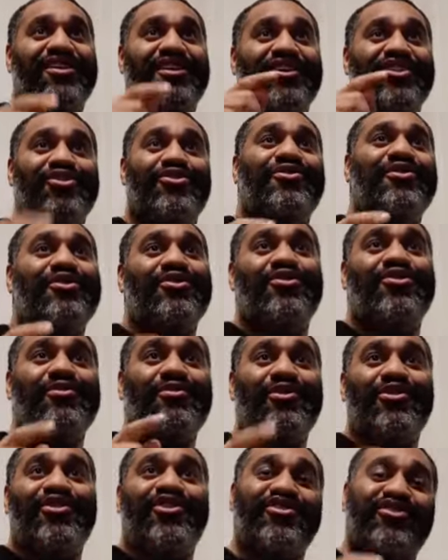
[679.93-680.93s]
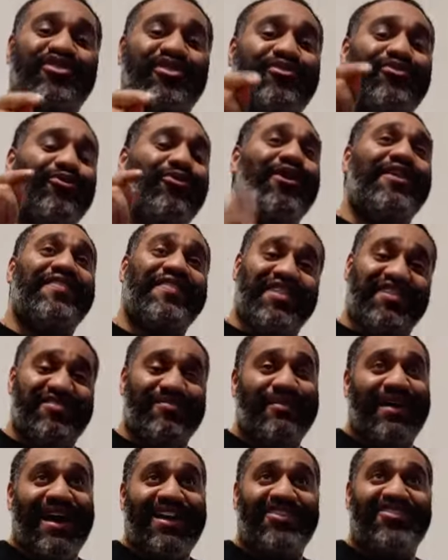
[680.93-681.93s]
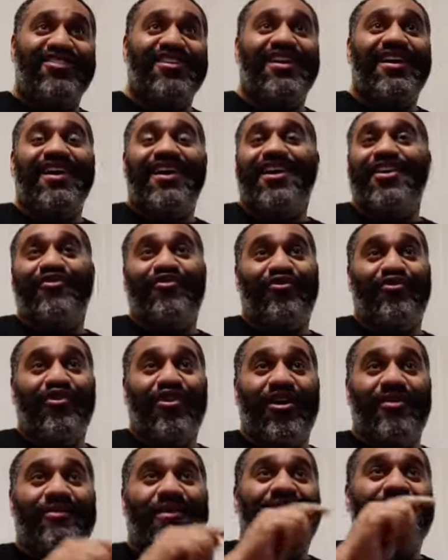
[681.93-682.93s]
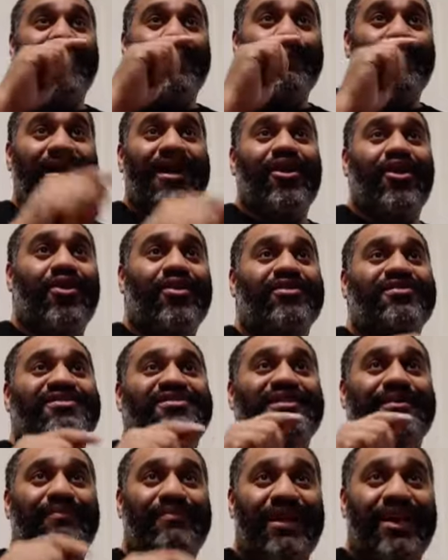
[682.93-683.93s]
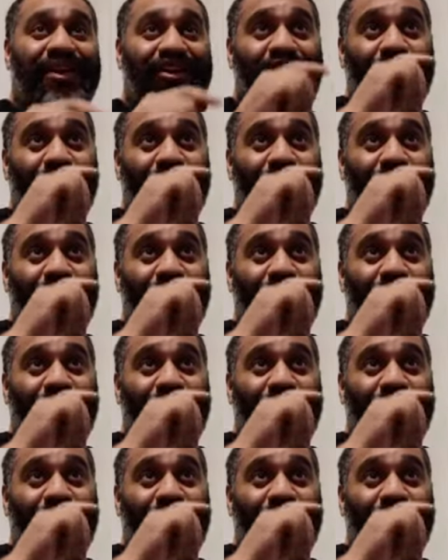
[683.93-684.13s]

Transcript: Yuya Uemura should have won this match from bell to bell.